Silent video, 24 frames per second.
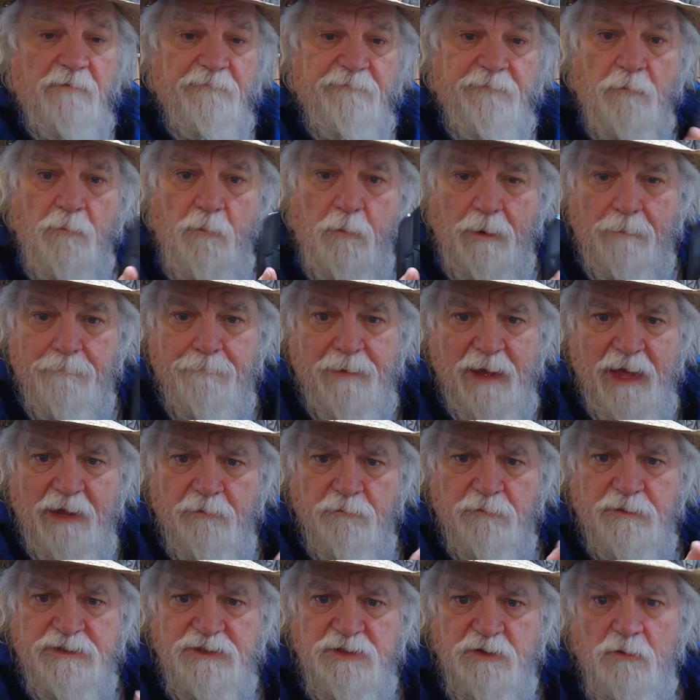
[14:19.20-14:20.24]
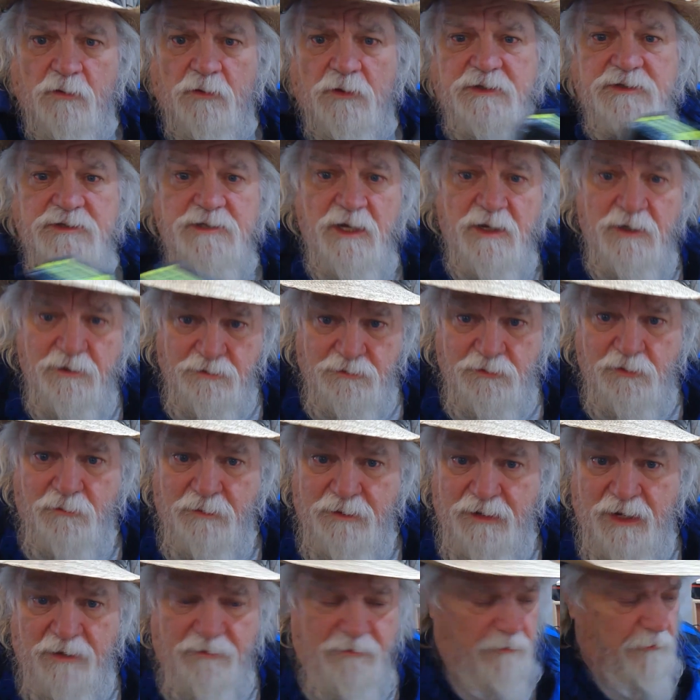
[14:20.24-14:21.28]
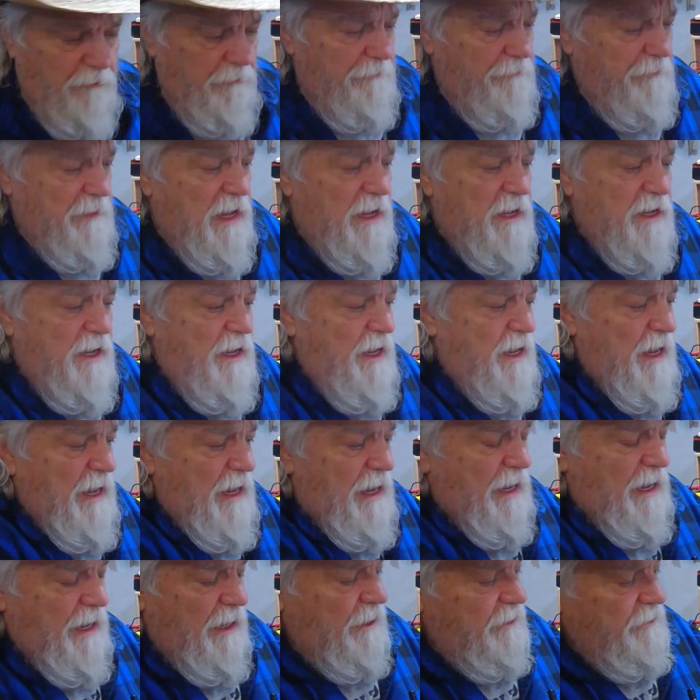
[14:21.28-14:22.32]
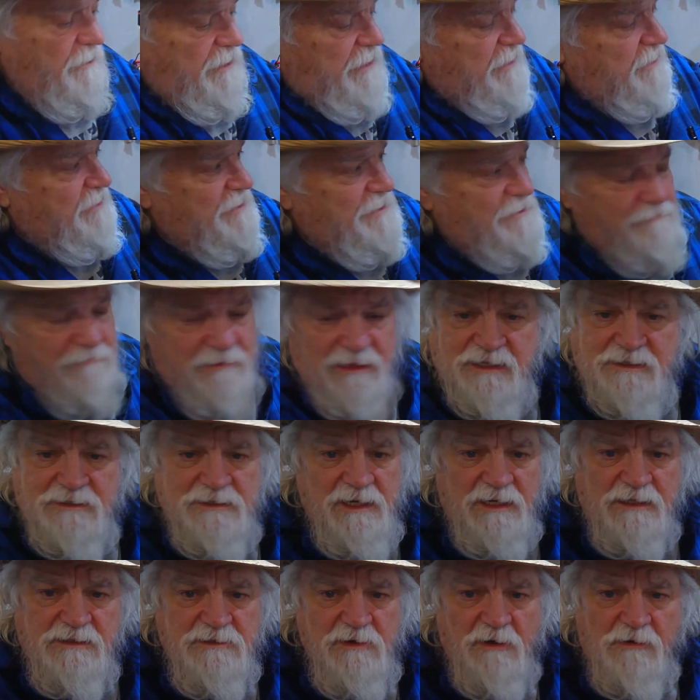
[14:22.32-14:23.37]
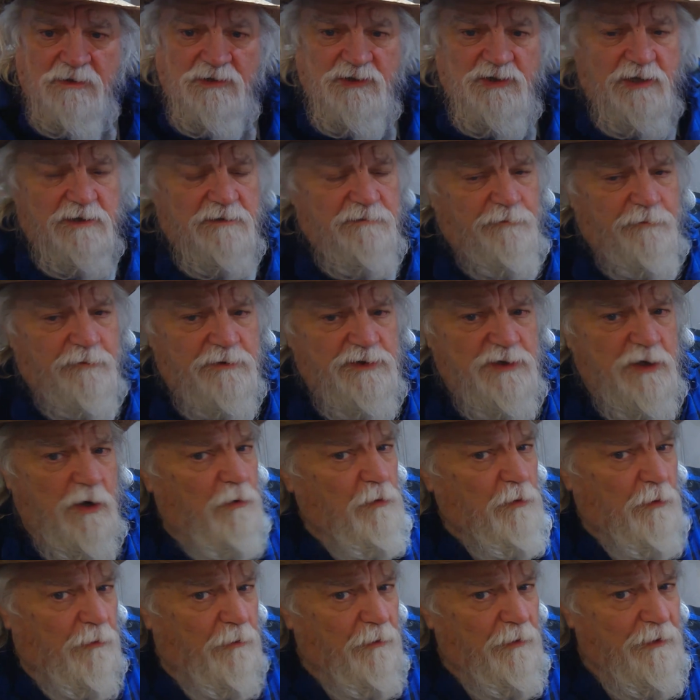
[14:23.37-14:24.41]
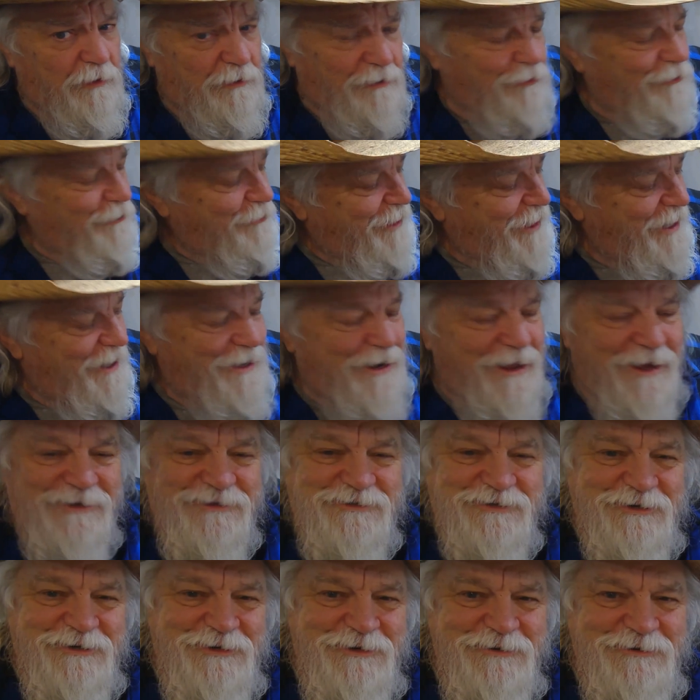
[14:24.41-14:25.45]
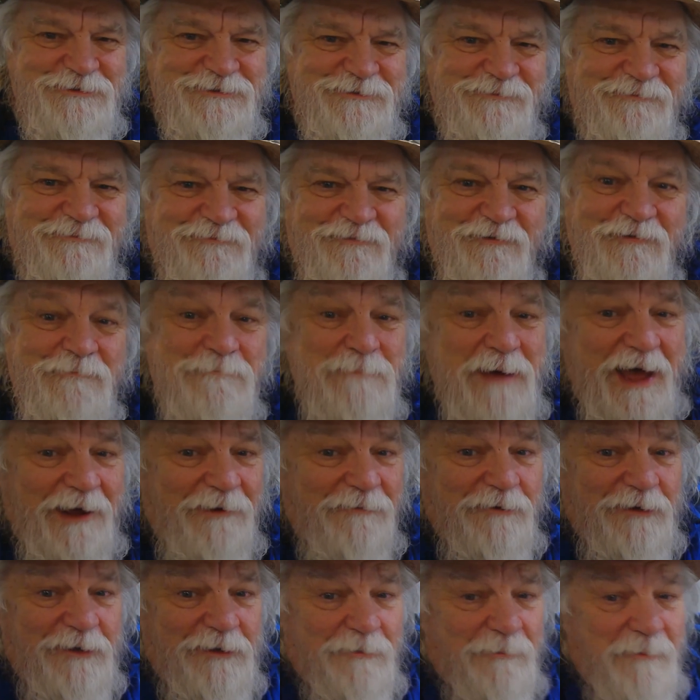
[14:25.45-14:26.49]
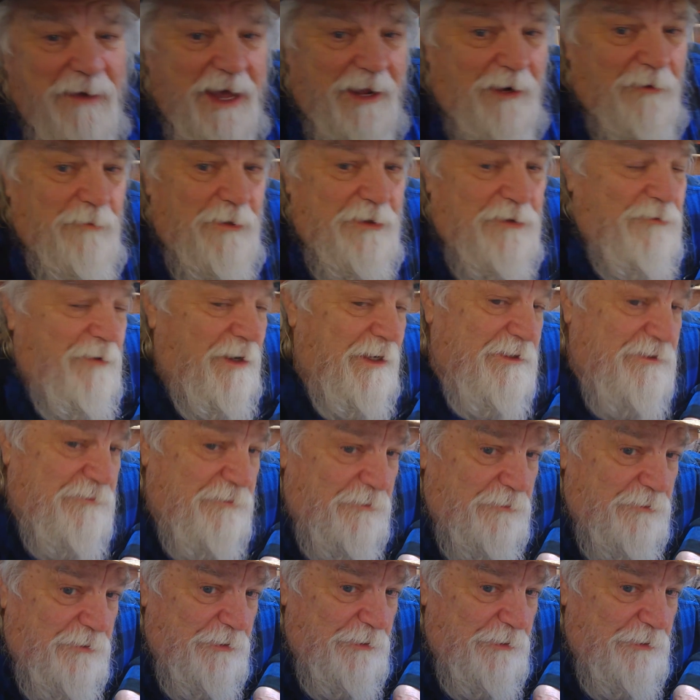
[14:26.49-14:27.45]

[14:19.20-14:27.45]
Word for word: from one battery source to another. Uh, it, these things aren't just for solar. You can actually use them for battery to battery transfer